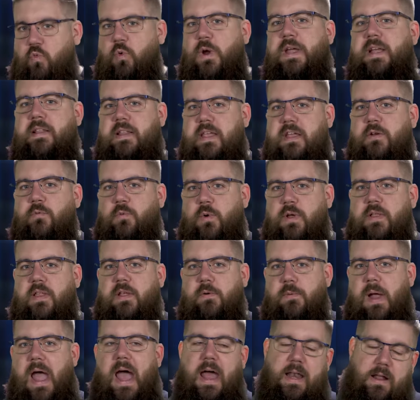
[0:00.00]
really,
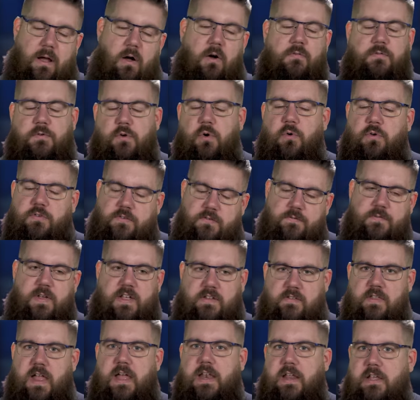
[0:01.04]
really rad. Of course,
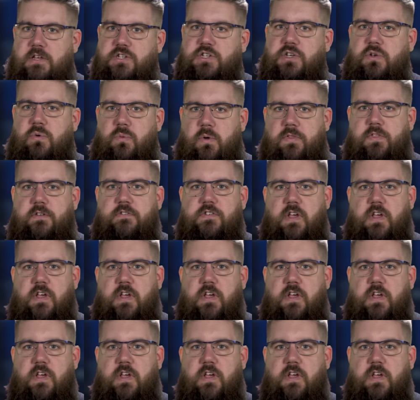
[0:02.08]
fix that issue with